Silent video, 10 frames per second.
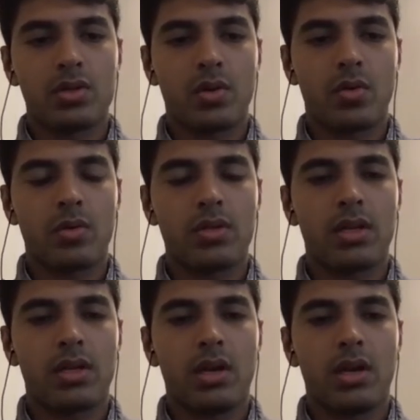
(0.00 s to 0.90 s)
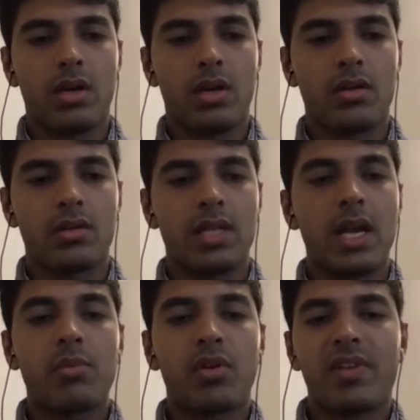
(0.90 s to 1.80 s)
So
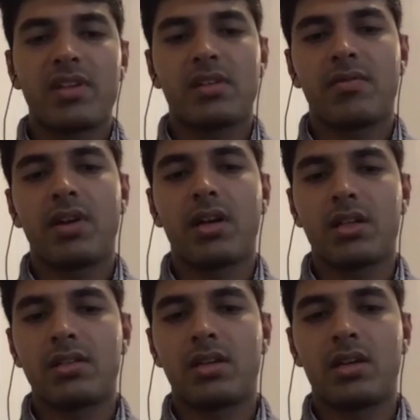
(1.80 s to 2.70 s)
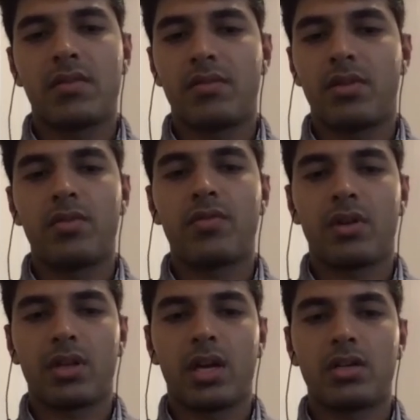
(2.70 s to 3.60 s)
that professor will consider you
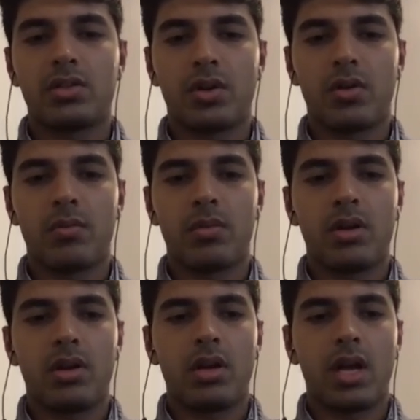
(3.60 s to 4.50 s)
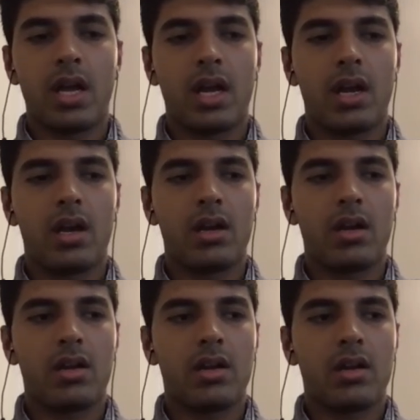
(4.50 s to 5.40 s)
for that job.
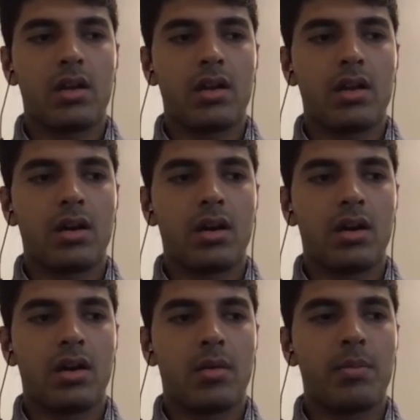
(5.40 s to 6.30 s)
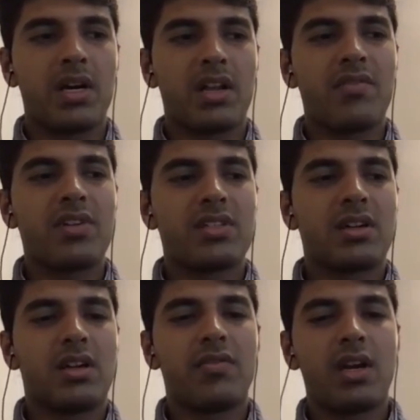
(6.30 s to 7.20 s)
And but if
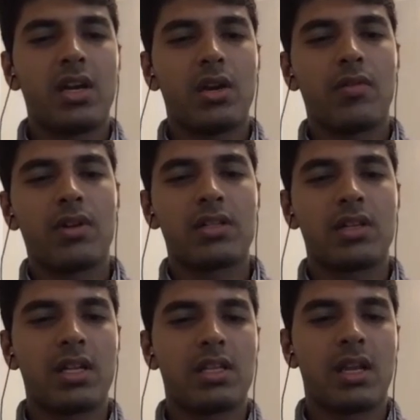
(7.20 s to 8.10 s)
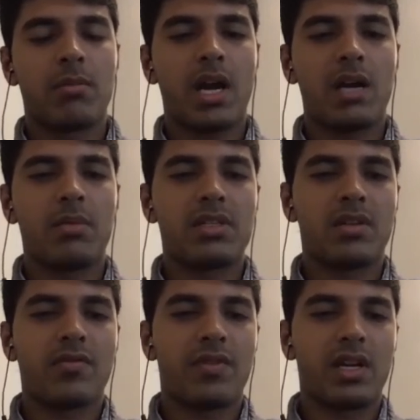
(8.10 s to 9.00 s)
it's a different university, there might be
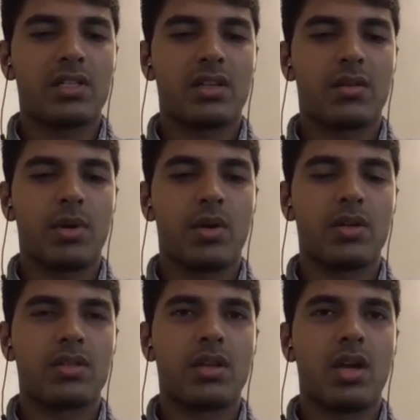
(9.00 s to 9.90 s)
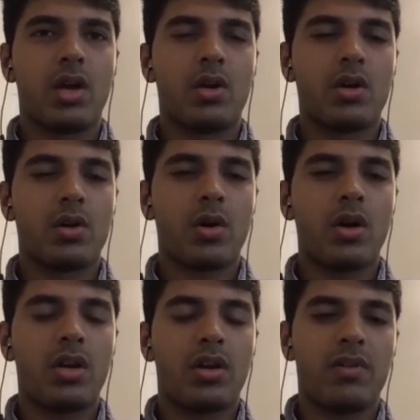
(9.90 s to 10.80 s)
some friction, because not
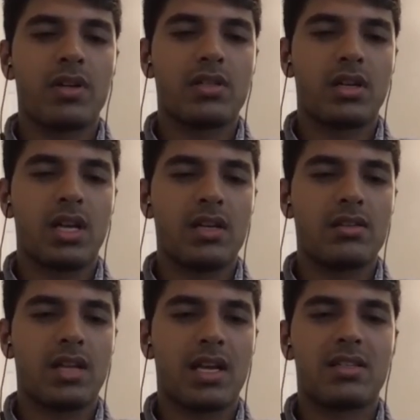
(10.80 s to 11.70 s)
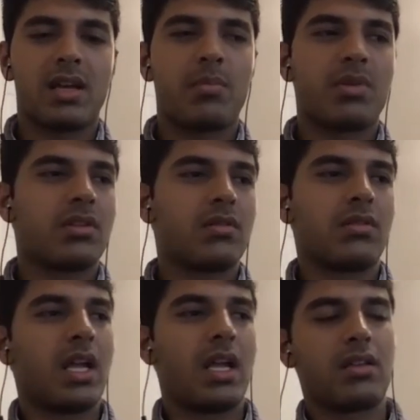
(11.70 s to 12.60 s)
all universities accept
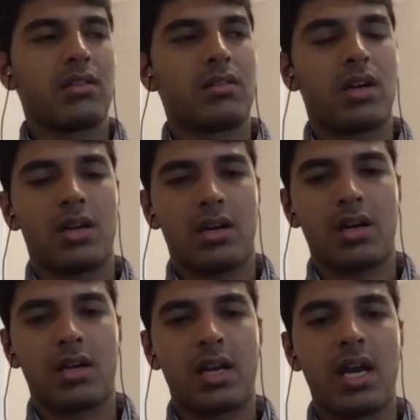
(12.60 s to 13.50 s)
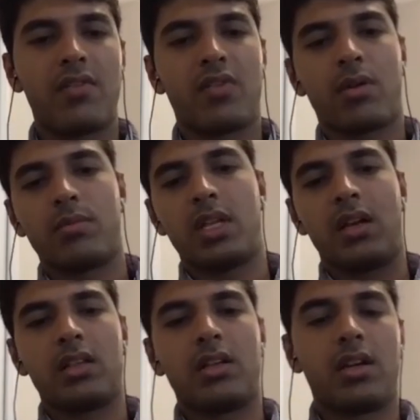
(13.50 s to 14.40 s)
like a grade from
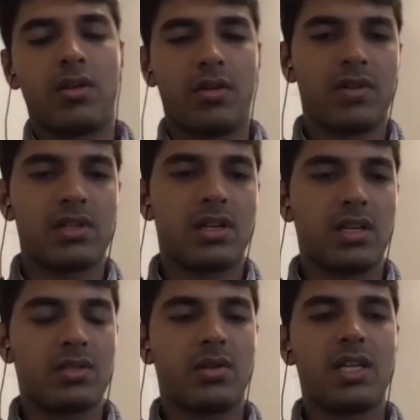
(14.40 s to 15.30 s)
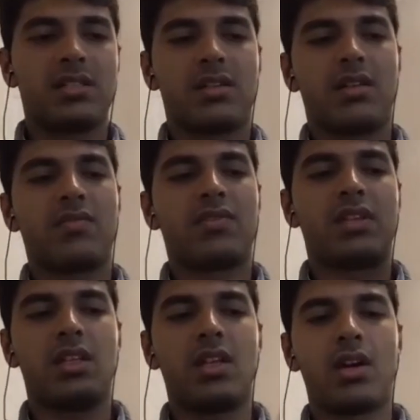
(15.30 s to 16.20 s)
the other university. So let's
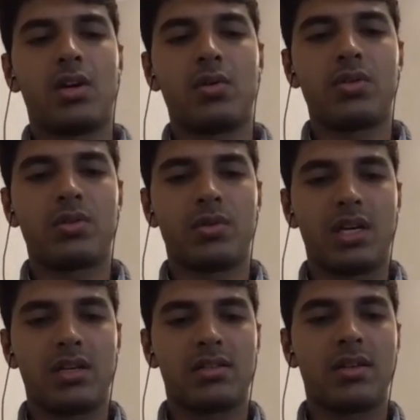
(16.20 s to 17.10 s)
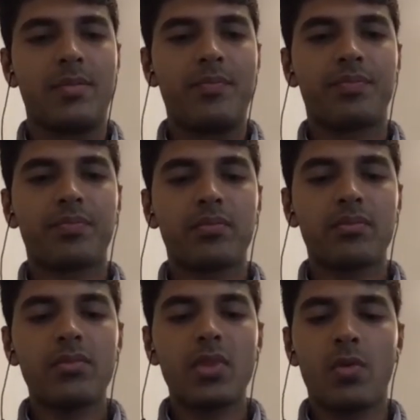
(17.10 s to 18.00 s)
say there are two students,
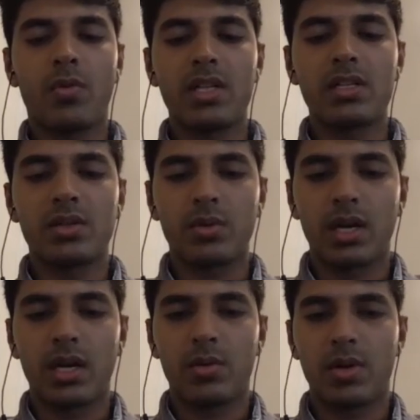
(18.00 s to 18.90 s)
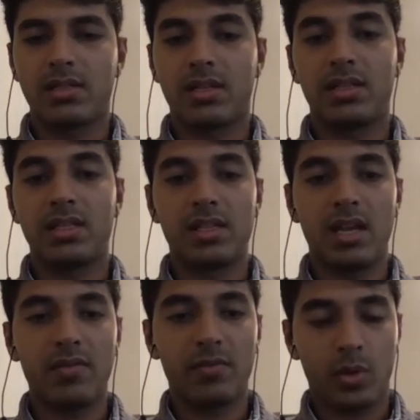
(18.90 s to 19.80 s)
one student who has done the
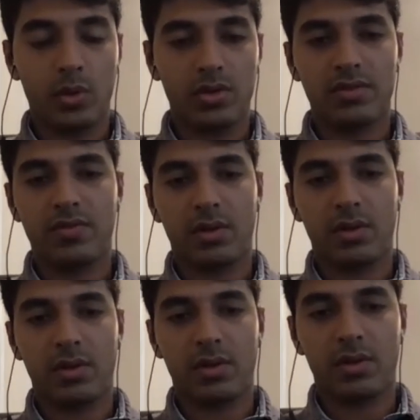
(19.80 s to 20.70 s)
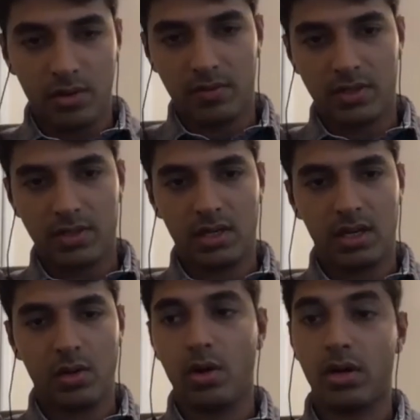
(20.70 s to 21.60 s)
same course from their
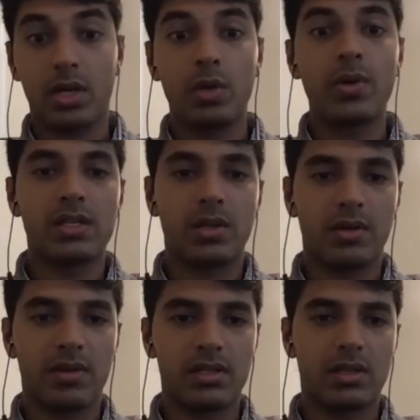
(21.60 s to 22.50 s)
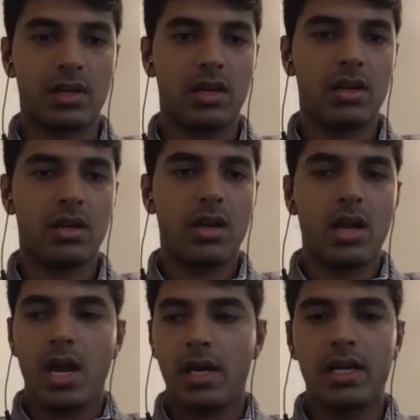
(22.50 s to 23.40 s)
university or a US university,
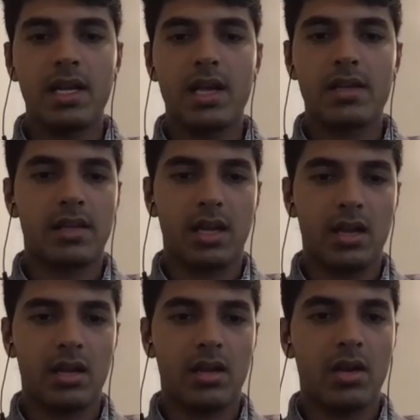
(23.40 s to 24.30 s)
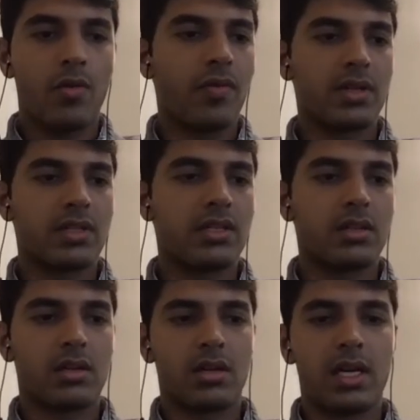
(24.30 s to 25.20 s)
and he has an A,
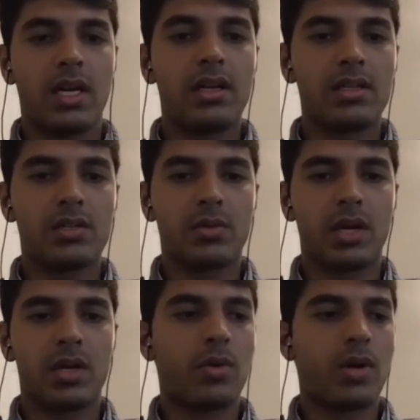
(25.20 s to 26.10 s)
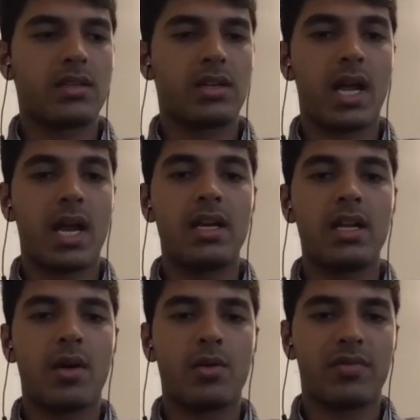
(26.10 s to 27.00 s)
versus an Indian student who has a
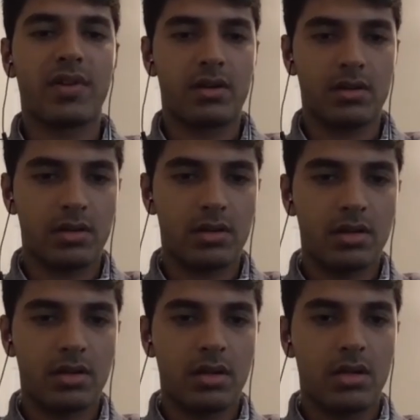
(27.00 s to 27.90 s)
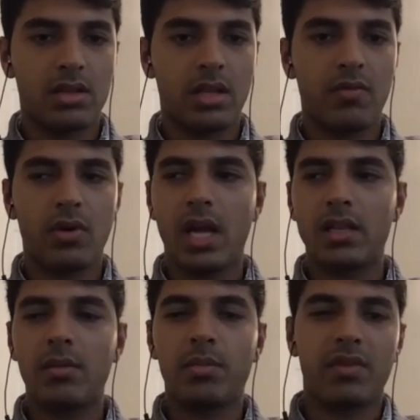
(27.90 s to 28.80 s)
90 out of 100, they would,
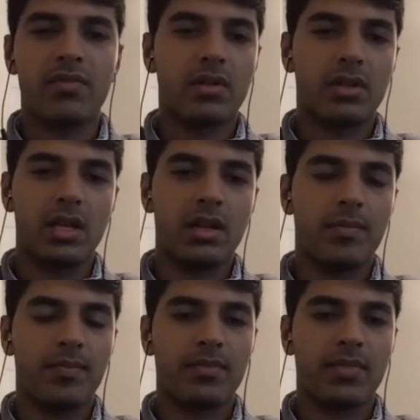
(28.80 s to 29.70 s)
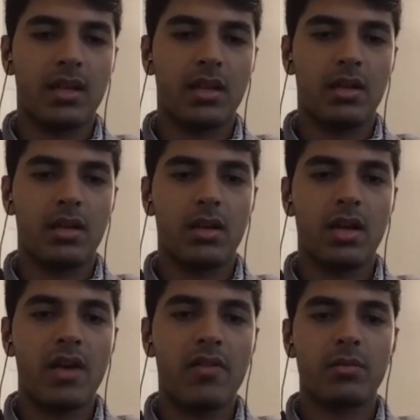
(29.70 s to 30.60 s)
I think, prefer the
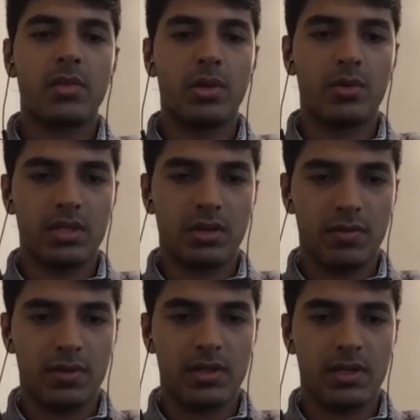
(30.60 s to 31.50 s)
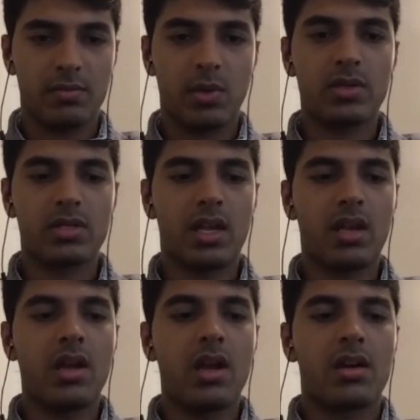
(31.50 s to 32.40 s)
guy from the US universities, because
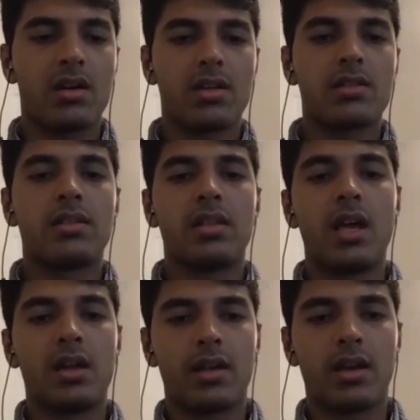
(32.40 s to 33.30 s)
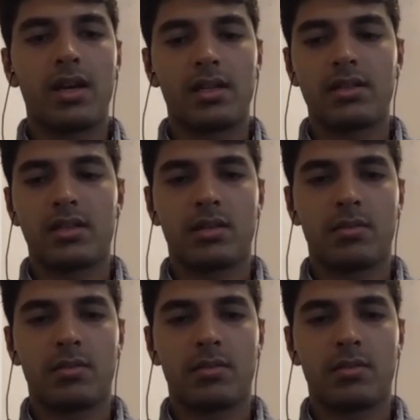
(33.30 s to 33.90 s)
they trust their grading